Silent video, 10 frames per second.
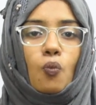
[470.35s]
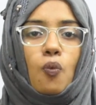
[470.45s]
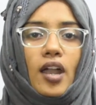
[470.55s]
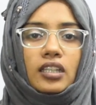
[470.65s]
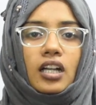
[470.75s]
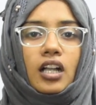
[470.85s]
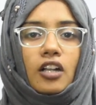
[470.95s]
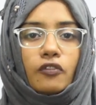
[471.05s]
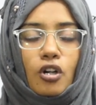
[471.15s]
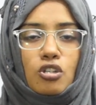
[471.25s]
When the
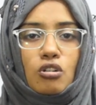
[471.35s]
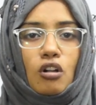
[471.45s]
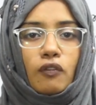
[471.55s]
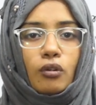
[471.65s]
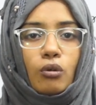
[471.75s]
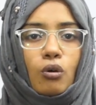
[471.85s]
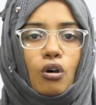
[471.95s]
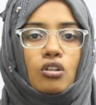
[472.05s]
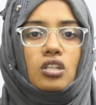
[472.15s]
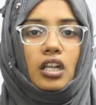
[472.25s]
conversion of
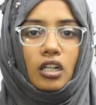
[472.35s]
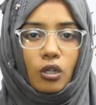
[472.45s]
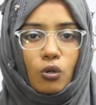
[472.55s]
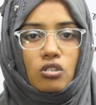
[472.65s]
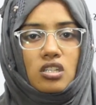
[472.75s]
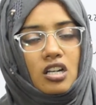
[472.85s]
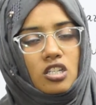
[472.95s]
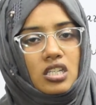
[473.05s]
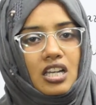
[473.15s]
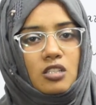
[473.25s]
glucose into
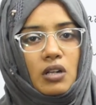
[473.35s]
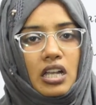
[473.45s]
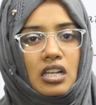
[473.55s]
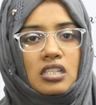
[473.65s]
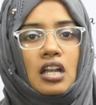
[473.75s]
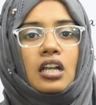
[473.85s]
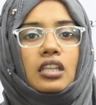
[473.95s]
starch takes place,